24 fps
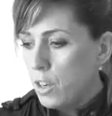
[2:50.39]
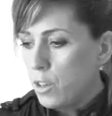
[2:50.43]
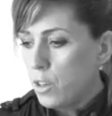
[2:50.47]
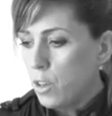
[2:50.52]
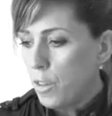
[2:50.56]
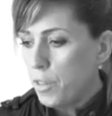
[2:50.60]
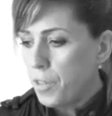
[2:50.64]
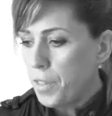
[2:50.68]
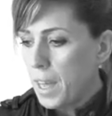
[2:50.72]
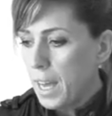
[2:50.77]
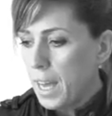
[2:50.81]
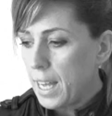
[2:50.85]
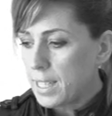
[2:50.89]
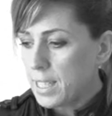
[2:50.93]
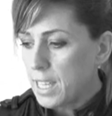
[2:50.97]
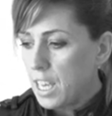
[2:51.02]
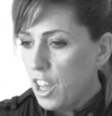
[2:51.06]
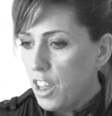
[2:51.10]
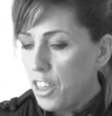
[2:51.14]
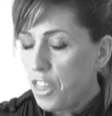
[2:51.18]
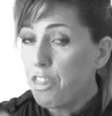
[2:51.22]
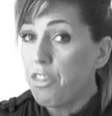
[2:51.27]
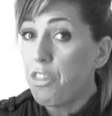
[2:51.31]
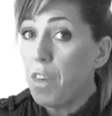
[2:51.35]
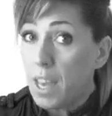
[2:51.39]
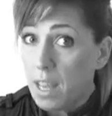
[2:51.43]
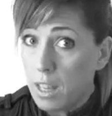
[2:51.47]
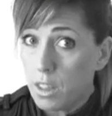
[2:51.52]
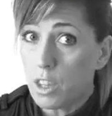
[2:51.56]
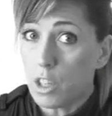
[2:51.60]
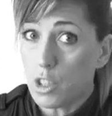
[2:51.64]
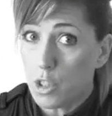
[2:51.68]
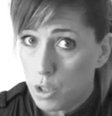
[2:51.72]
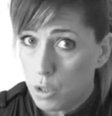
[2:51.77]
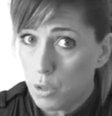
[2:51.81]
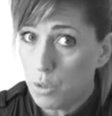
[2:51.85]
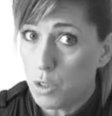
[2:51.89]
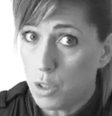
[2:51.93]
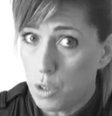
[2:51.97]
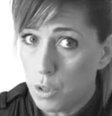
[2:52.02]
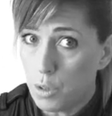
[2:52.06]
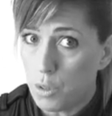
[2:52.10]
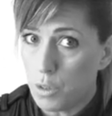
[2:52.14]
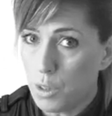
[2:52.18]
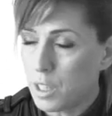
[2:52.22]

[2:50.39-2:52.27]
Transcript: not that thing that you do.